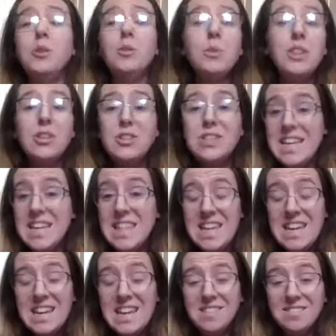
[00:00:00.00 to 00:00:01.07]
when they're
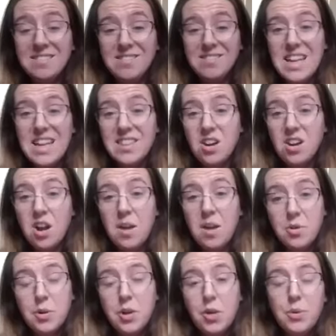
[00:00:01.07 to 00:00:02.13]
teething and they're
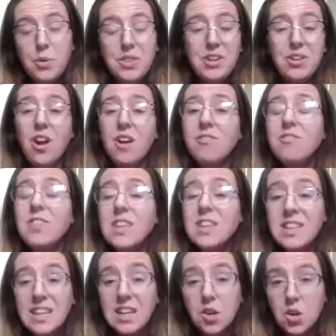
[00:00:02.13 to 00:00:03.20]
uncomfortable. When they're not
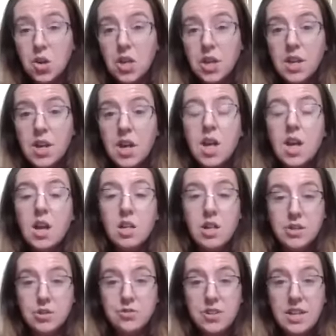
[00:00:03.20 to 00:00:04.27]
feeling good,
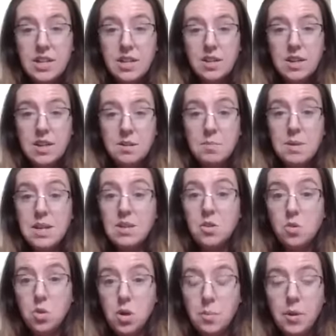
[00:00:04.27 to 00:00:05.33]
cluster feeding can be
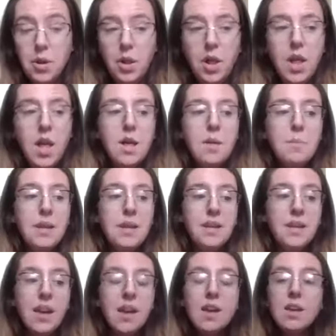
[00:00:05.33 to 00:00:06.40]
normal. But
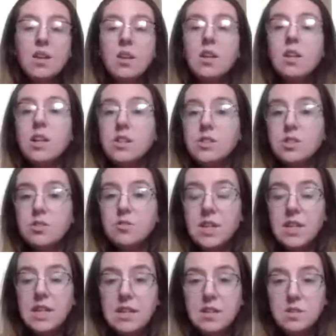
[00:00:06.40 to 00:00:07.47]
again, cluster
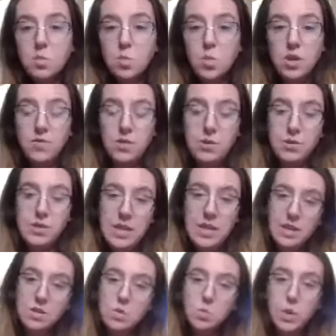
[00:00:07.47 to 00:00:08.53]
feeding is one of those
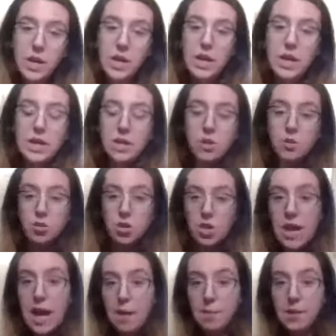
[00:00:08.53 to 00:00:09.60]
things where it usually
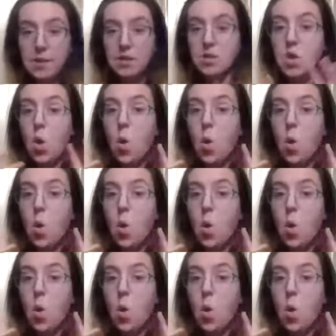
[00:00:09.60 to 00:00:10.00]
happens